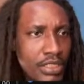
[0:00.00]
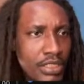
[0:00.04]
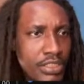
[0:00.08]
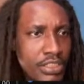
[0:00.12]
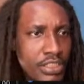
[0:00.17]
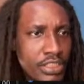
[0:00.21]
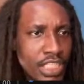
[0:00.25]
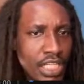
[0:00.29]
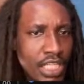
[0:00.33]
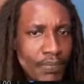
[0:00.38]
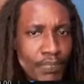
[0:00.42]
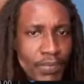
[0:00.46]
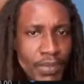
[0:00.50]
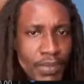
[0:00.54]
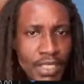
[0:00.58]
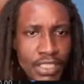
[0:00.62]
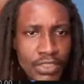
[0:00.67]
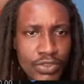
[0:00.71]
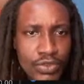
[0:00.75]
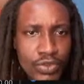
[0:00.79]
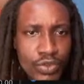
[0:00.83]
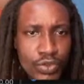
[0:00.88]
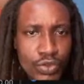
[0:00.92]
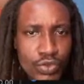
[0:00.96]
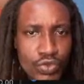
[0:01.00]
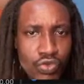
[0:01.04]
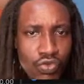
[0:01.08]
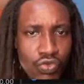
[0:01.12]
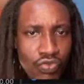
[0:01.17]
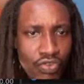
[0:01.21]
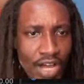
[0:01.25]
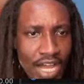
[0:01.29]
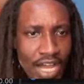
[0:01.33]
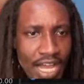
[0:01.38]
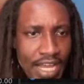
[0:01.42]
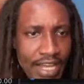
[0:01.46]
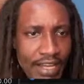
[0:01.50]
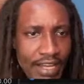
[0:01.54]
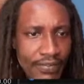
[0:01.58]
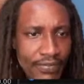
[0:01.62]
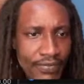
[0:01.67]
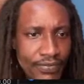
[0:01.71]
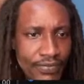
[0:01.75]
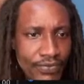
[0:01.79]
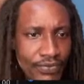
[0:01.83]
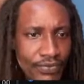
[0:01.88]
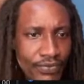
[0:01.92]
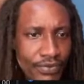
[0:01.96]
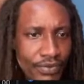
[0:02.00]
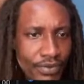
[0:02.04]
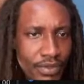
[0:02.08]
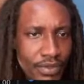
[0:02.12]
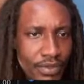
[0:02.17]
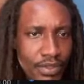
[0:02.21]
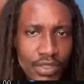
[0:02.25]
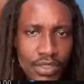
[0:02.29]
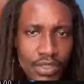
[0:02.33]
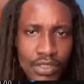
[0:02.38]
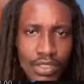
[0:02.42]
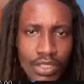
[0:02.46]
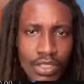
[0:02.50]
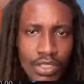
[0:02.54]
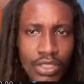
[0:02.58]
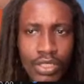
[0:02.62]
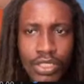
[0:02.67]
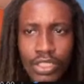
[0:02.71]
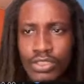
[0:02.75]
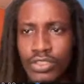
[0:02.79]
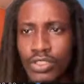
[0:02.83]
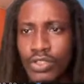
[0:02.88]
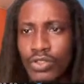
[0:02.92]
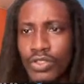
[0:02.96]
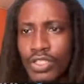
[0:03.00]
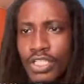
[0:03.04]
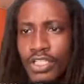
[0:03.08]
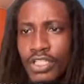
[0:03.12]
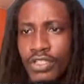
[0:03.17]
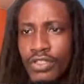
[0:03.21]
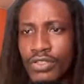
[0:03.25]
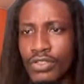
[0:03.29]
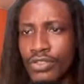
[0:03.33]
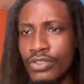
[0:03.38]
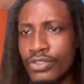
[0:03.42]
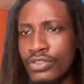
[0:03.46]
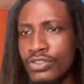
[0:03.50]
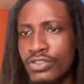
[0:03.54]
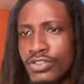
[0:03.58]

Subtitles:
JP 225 not looking good.